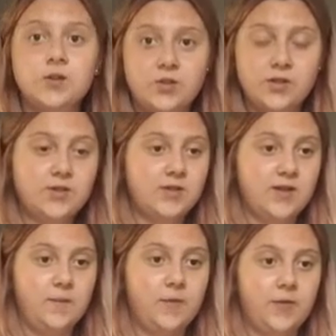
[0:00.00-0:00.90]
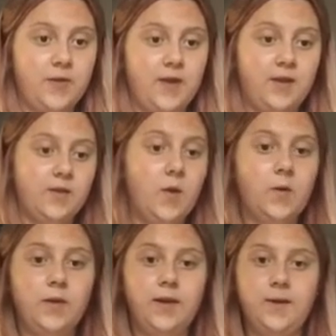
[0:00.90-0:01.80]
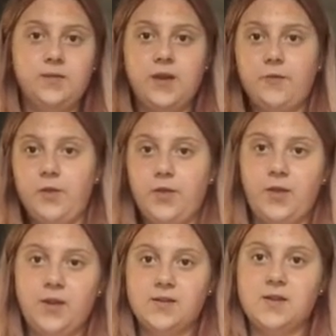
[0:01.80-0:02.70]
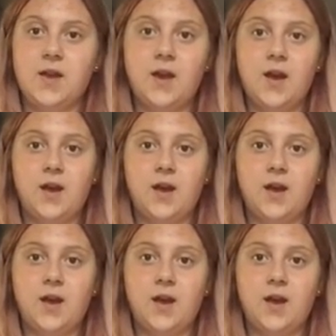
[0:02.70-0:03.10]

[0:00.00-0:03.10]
just the same thing. The only different thing is that